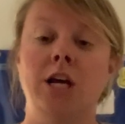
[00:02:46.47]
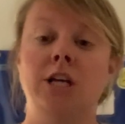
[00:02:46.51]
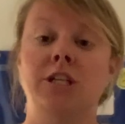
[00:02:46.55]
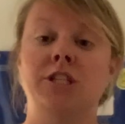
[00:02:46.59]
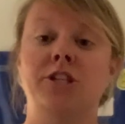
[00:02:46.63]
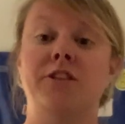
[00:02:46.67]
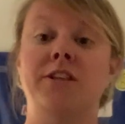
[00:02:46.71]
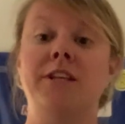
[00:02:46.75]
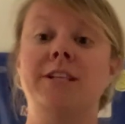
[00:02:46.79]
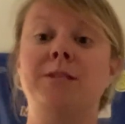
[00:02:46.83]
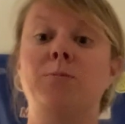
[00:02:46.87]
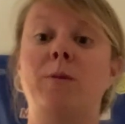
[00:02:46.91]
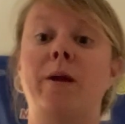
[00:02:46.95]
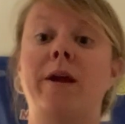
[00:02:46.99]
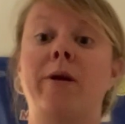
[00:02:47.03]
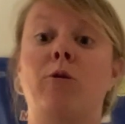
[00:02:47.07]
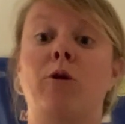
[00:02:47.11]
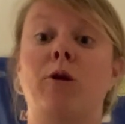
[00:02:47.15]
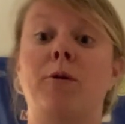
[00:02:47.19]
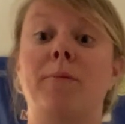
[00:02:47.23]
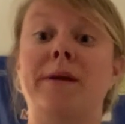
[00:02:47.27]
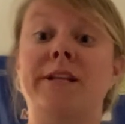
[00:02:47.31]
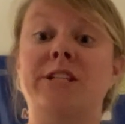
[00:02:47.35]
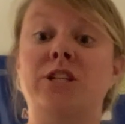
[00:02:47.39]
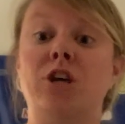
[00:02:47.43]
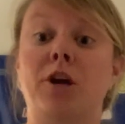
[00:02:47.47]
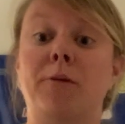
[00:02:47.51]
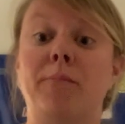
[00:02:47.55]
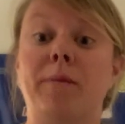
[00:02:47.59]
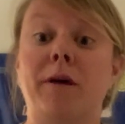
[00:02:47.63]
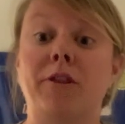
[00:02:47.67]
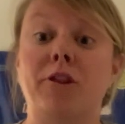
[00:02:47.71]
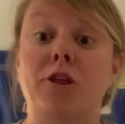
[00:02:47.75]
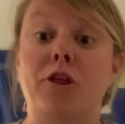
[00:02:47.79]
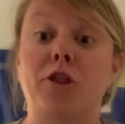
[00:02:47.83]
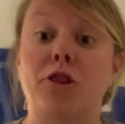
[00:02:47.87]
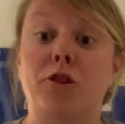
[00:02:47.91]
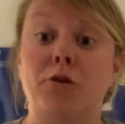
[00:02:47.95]
So this week, we're gonna be talking
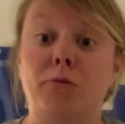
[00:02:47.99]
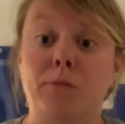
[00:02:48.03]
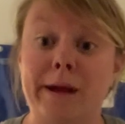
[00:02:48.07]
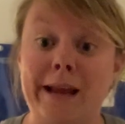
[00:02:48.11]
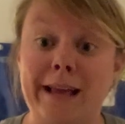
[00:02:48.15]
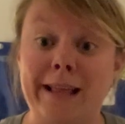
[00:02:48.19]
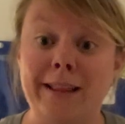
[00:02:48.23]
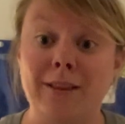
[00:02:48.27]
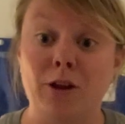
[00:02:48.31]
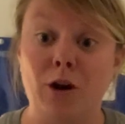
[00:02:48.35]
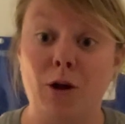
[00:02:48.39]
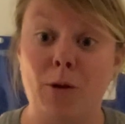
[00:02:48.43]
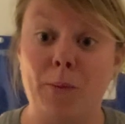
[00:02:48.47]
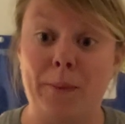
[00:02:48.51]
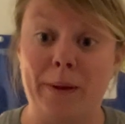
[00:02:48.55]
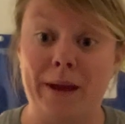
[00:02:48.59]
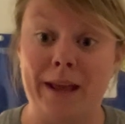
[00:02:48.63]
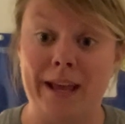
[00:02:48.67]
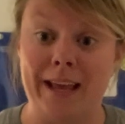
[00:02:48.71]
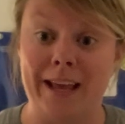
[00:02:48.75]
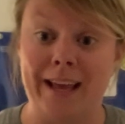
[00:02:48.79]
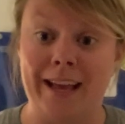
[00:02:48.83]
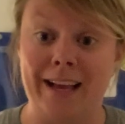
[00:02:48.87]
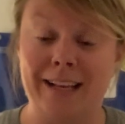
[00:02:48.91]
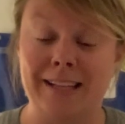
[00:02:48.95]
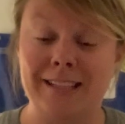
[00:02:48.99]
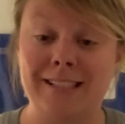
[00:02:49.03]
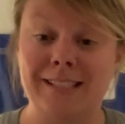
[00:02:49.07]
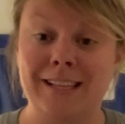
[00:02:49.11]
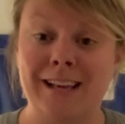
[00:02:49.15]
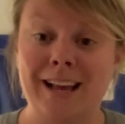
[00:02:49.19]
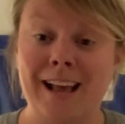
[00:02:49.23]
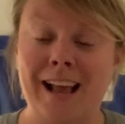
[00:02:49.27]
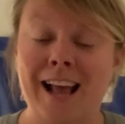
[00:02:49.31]
about the three little pigs.